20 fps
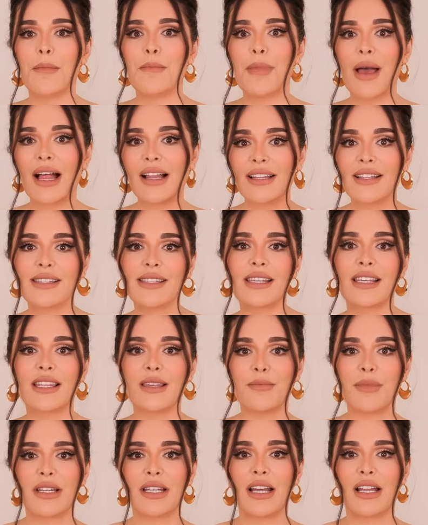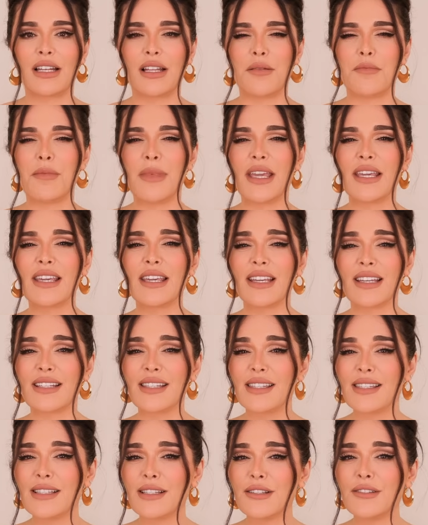balancing the banana, making it
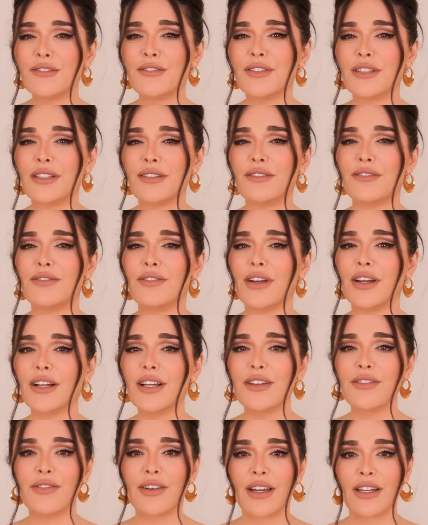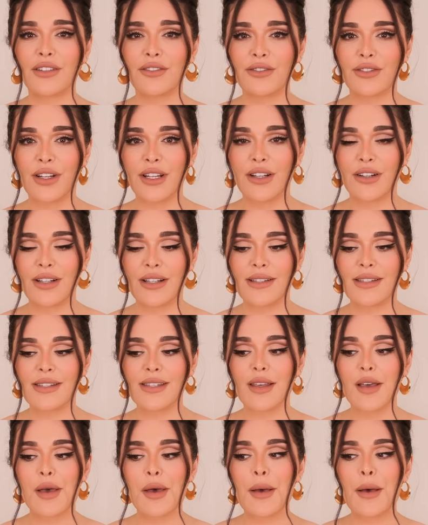still feel very fine fragrance,